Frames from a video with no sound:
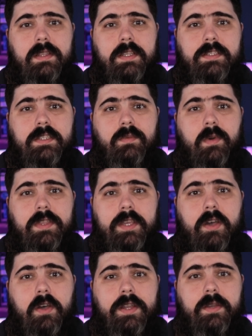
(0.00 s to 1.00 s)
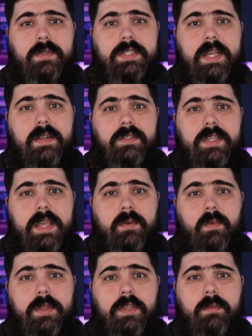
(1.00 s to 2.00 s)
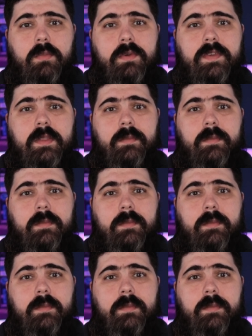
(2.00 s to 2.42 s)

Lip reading: This is what the audio sounds like when you're moving